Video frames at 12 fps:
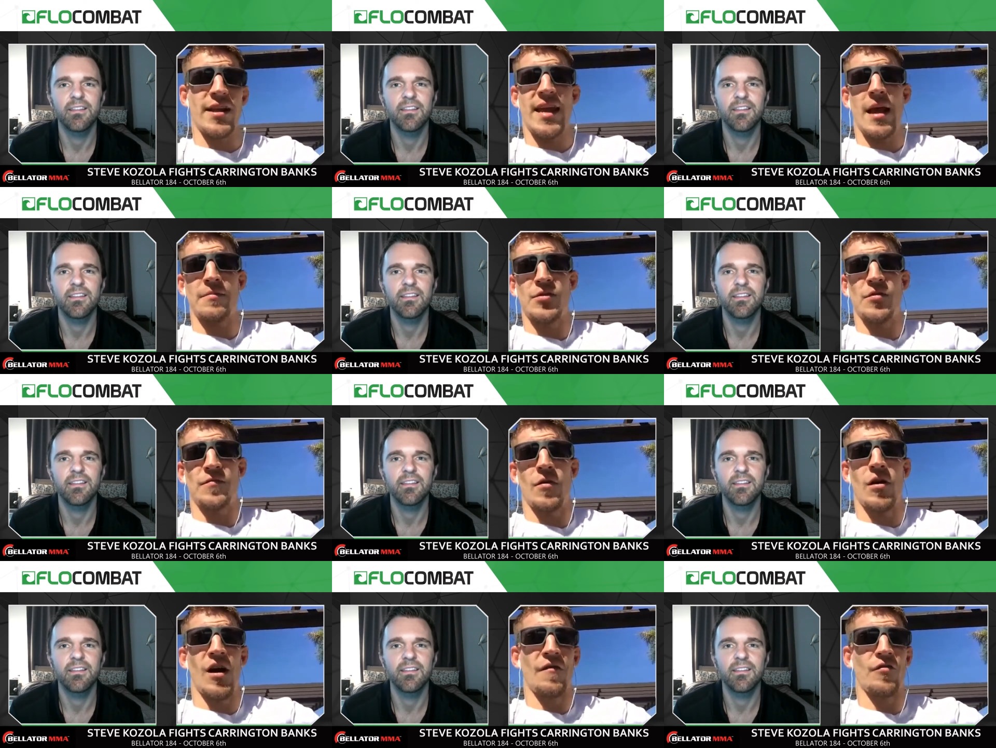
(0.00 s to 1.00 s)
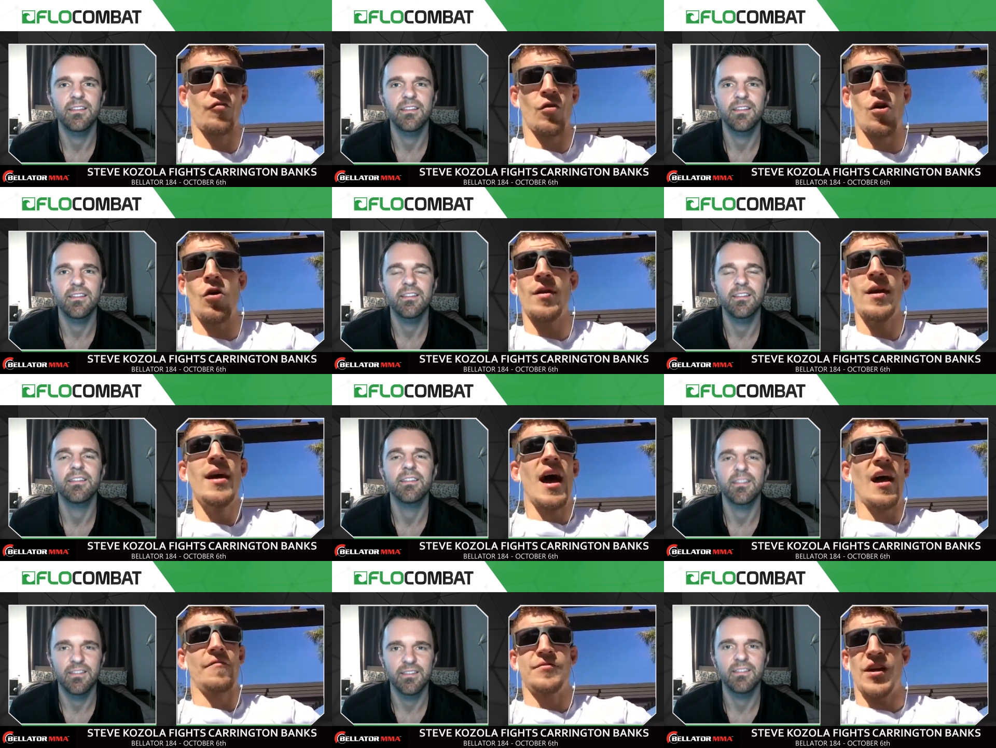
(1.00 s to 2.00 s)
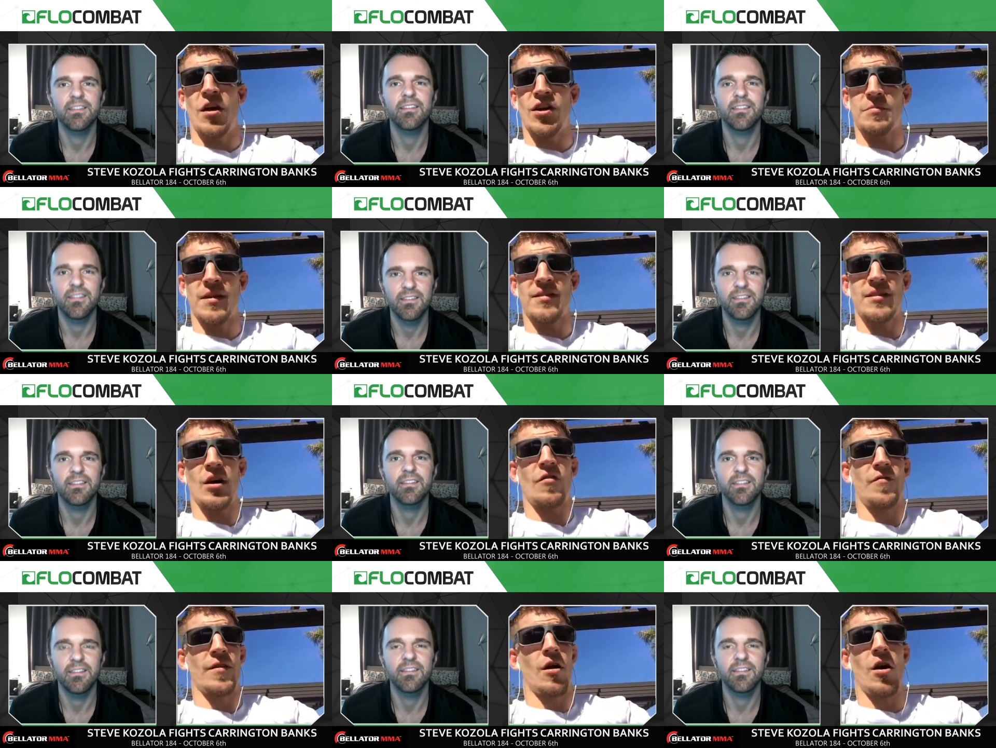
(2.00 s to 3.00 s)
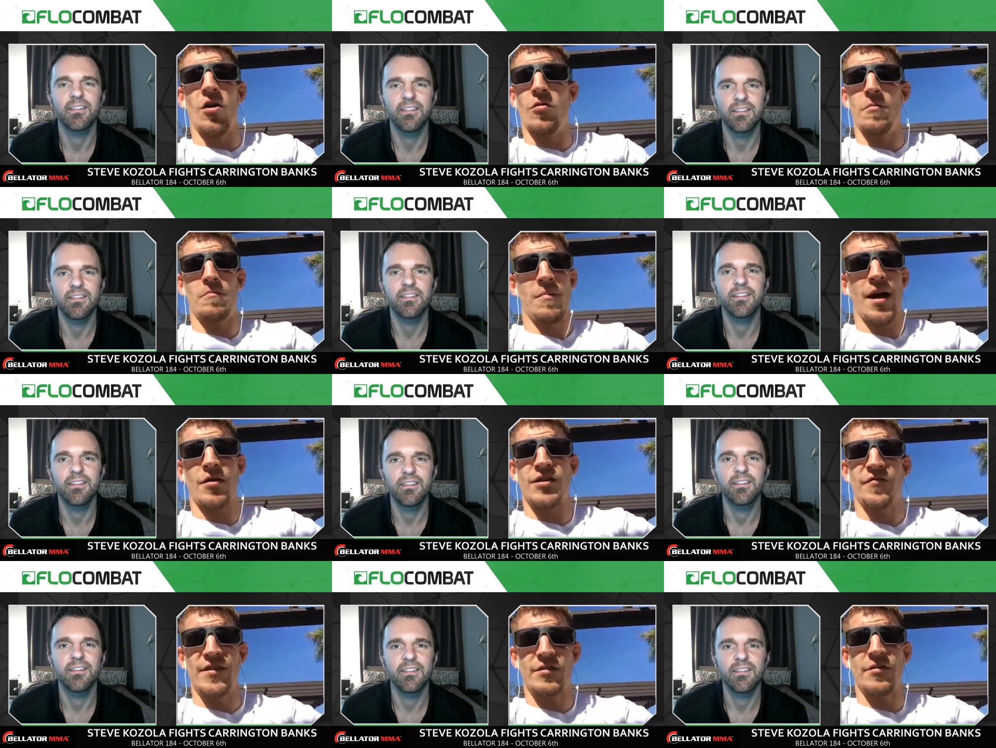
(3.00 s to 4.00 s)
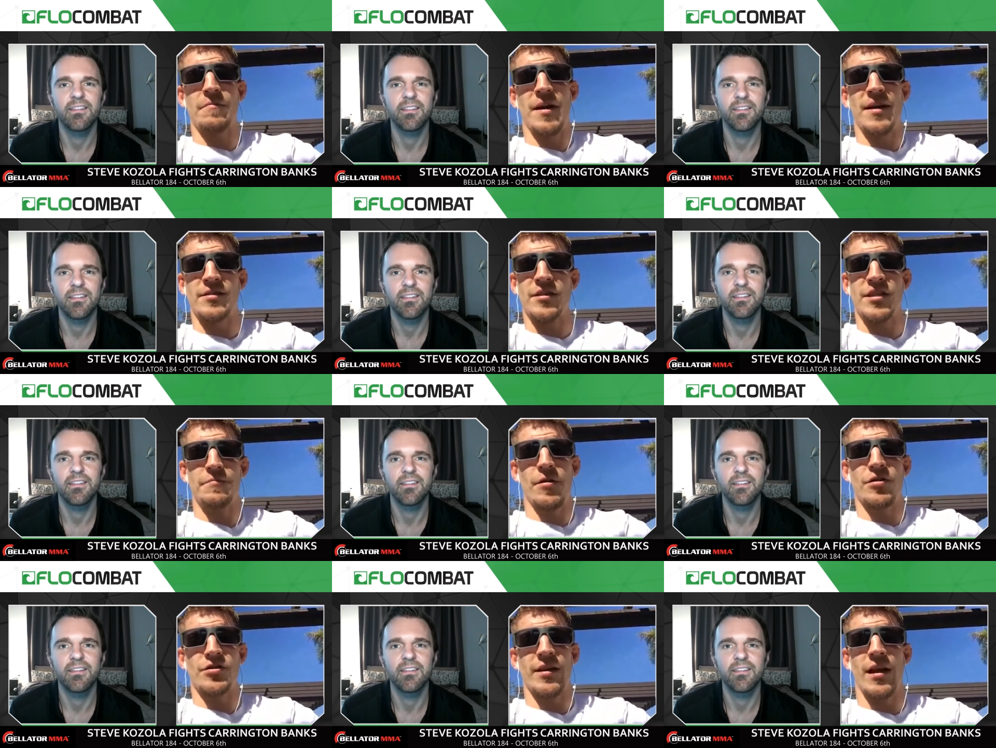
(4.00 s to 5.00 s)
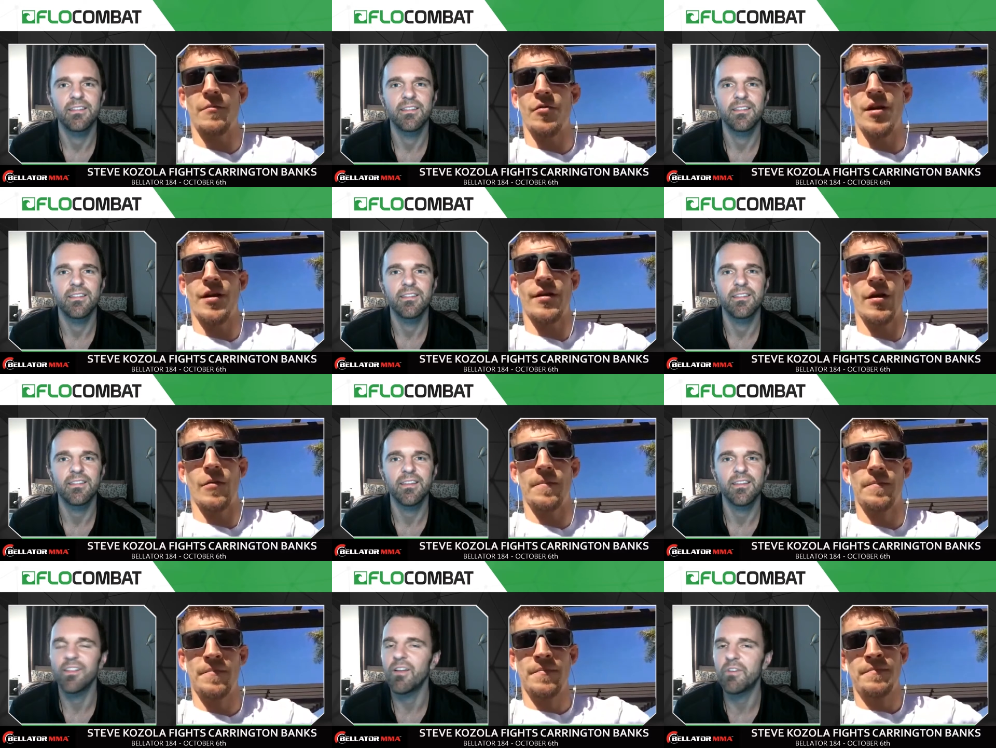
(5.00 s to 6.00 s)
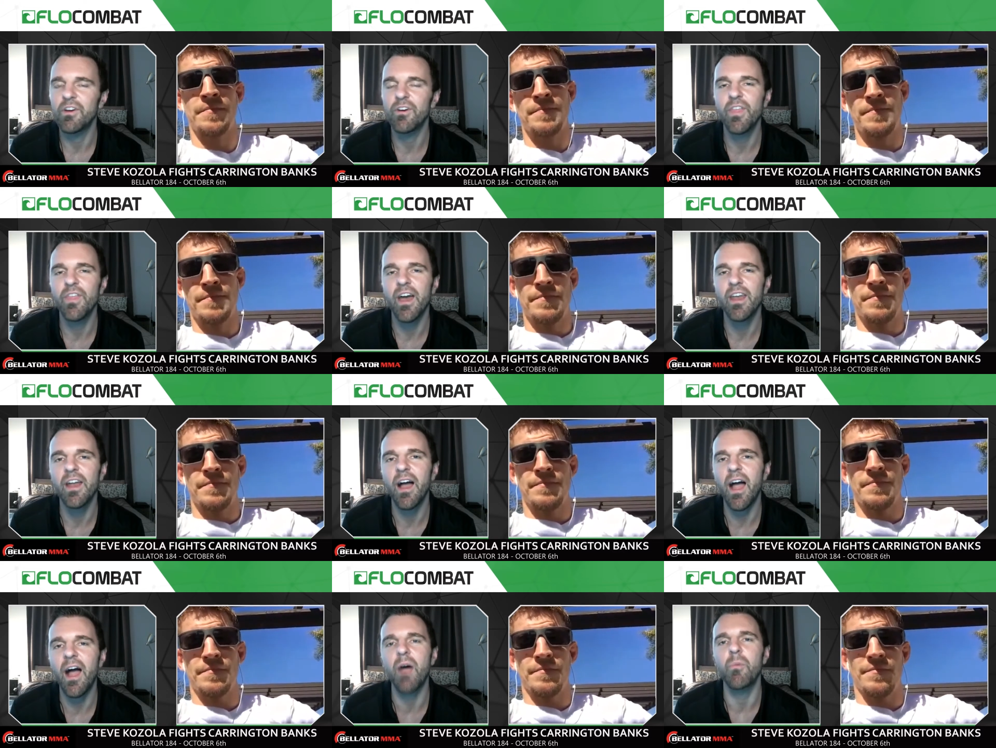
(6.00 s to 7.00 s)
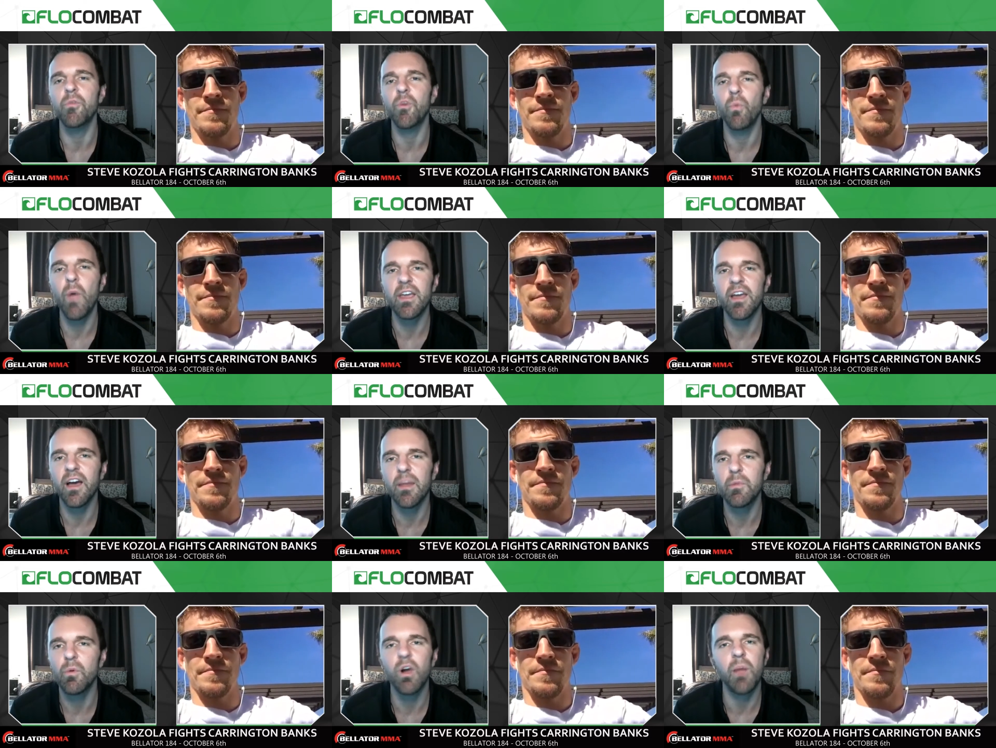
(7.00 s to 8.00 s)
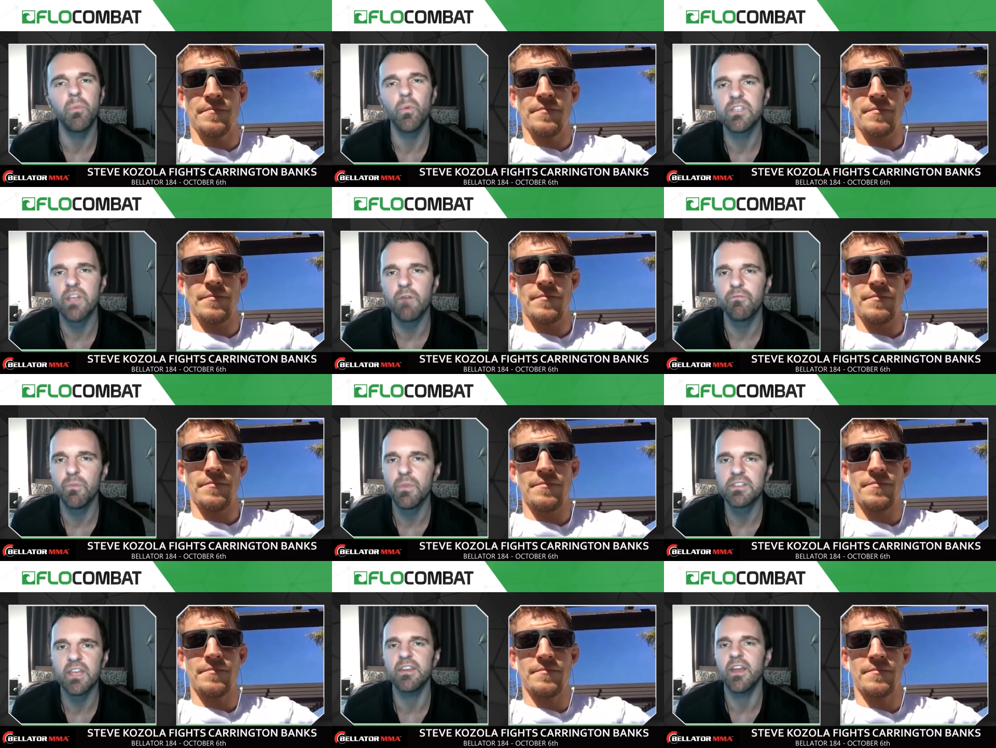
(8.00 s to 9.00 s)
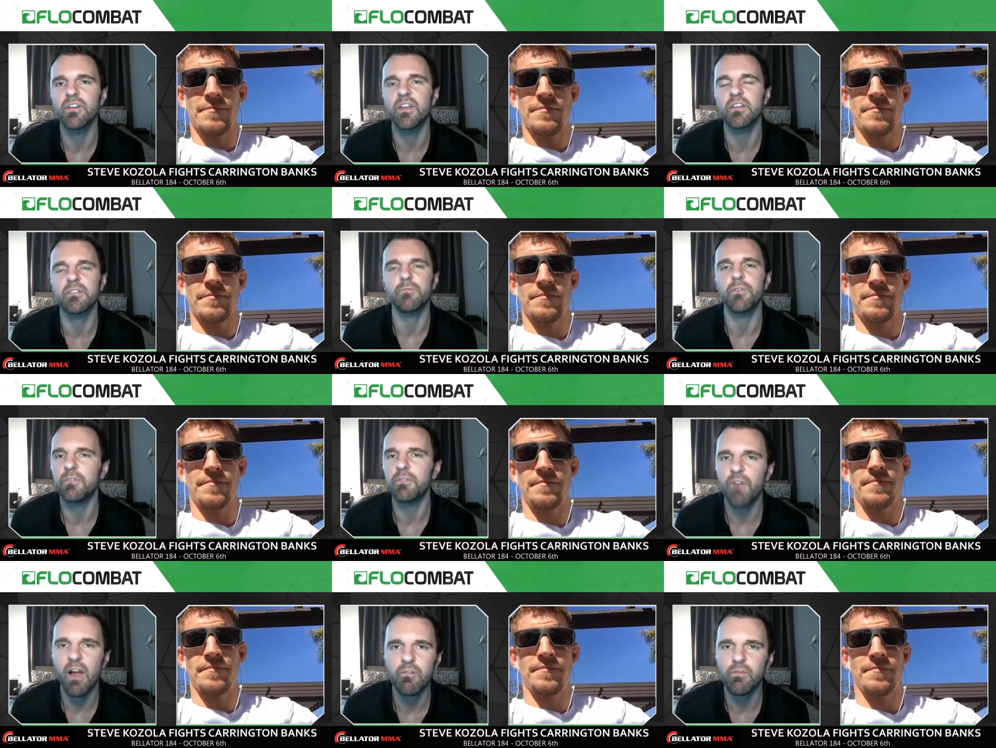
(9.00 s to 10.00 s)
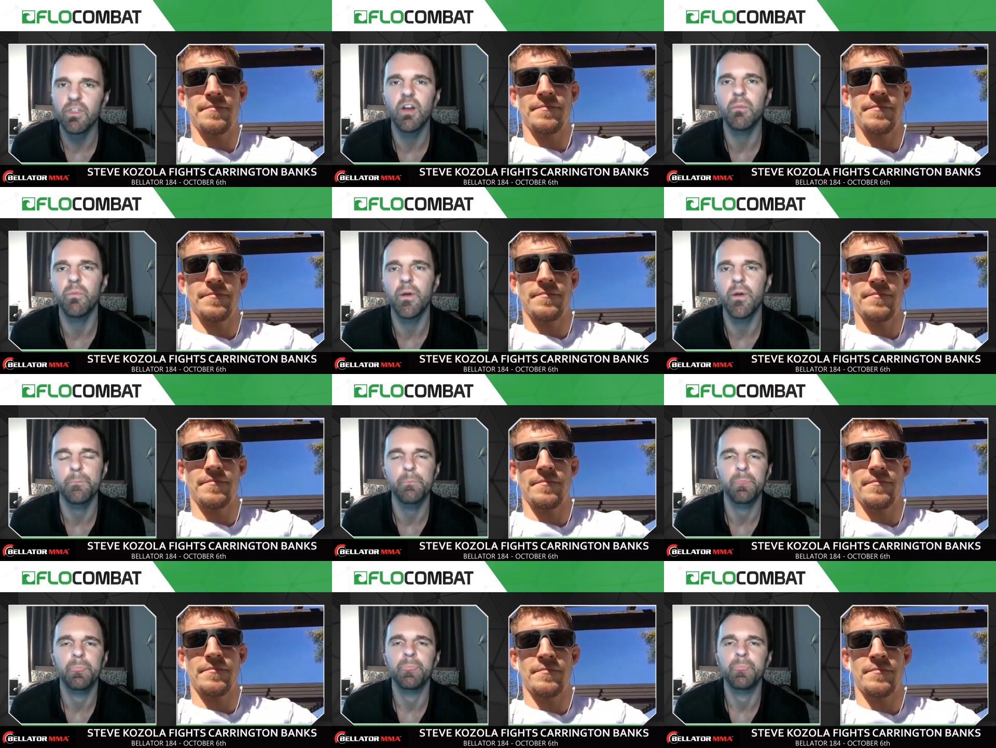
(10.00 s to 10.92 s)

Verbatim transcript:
Speaker 1: training camp so far. I've grown. I've challenged myself in all matters, physically, mentally, spiritually. I'm ready to go.
Speaker 2: I love hearing that. How about the weight cut? I mean, we're a couple weeks out from this, getting down to 55, everything on point?